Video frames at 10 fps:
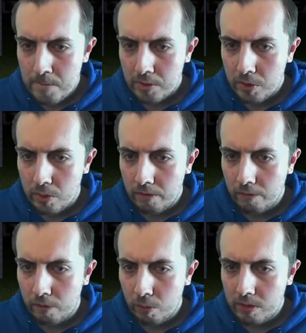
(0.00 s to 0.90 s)
Score in
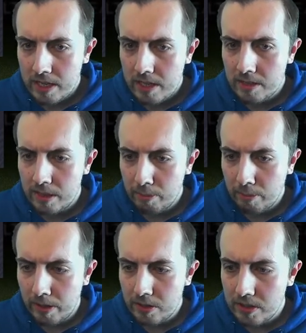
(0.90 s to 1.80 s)
14 separate
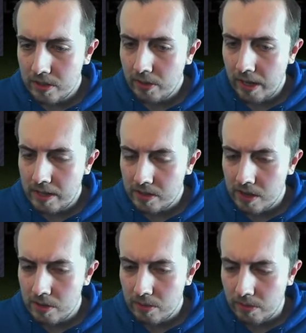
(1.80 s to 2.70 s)
matches. Okay,
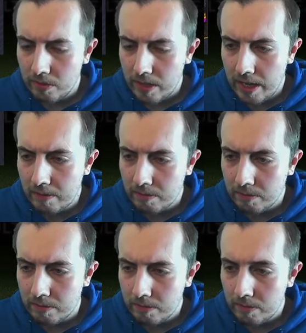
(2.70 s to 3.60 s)
so yeah.
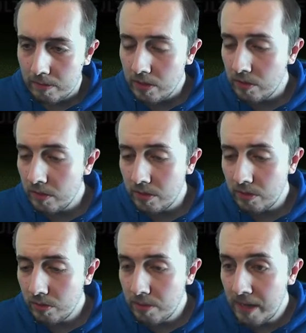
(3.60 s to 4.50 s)
That's
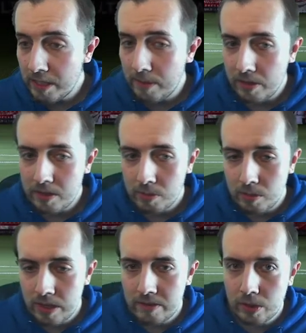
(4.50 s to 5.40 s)
not too bad, to be honest.
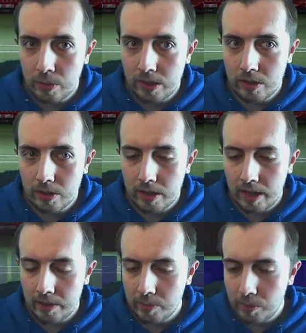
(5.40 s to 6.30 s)
We'll have a quick look
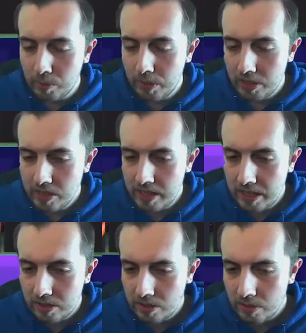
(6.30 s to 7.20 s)
at what we actually need
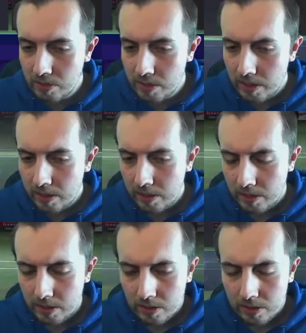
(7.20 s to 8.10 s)
to
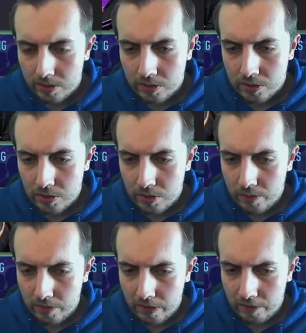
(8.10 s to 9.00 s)
do
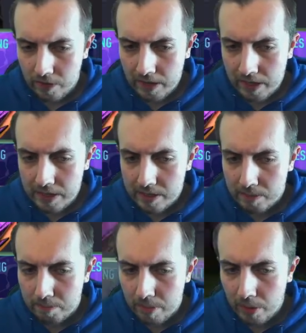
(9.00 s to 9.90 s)
for the friendlies
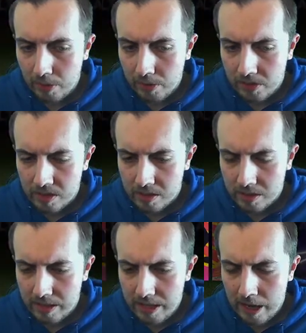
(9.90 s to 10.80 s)
mode, because it's
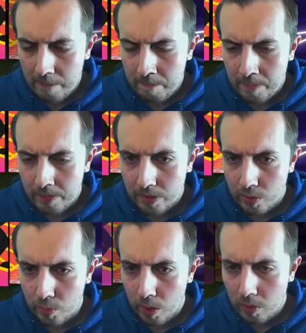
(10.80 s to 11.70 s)
the
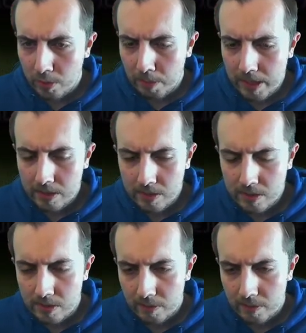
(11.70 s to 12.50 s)
world beaters.